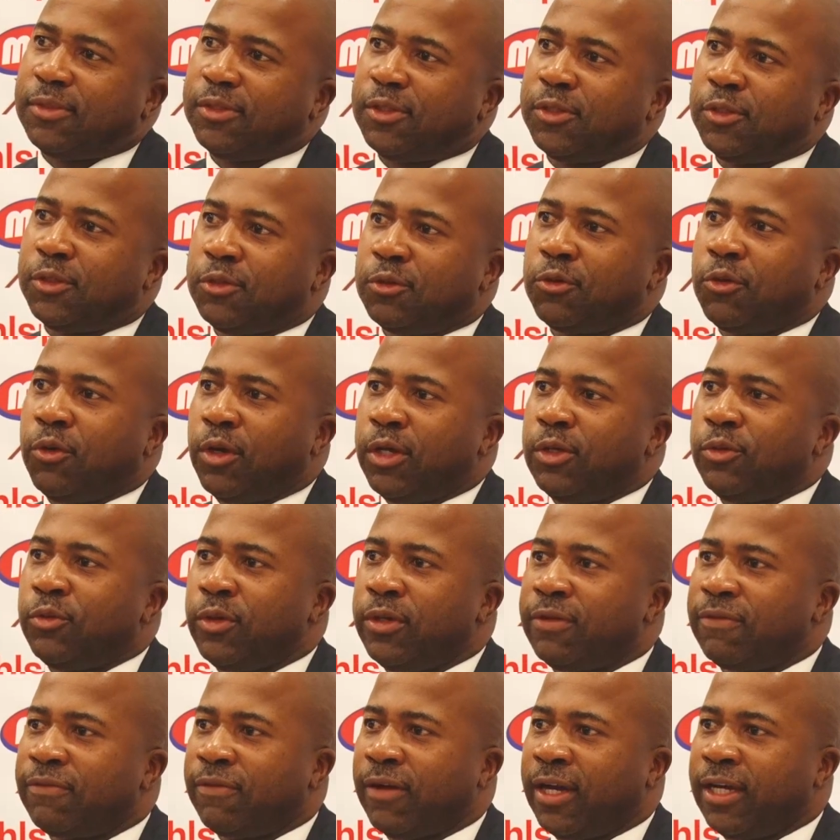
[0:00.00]
You know, you go and
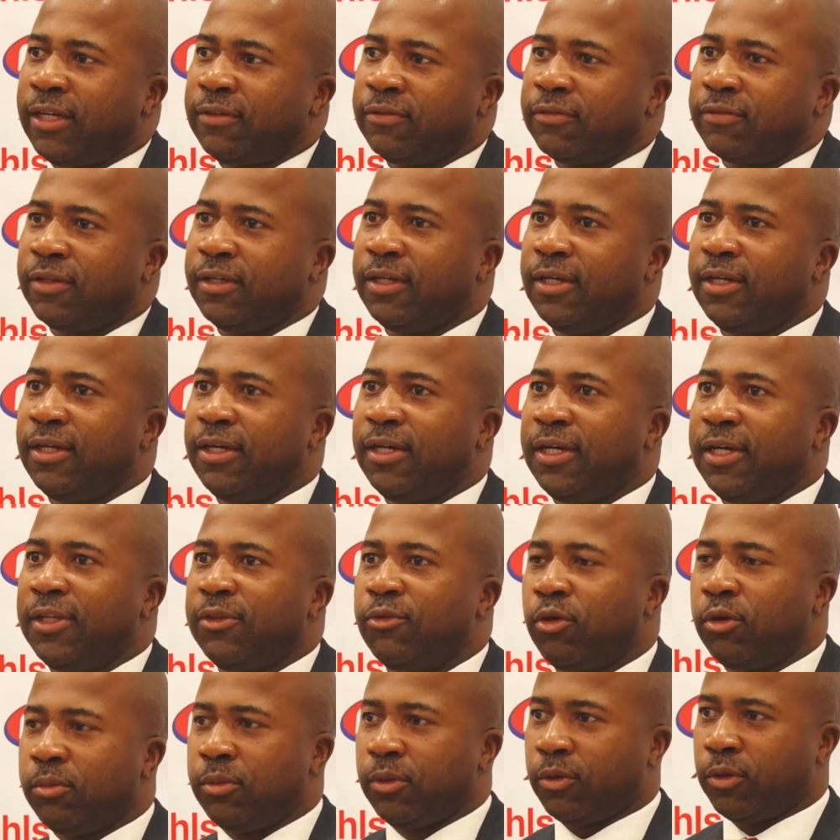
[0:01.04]
win five,
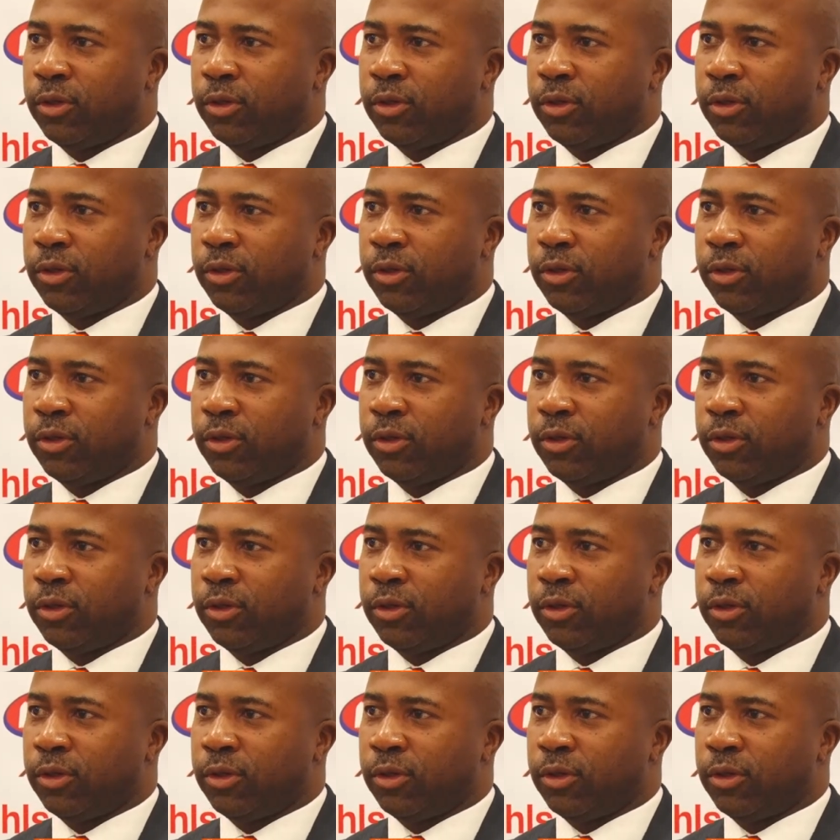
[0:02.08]
there will be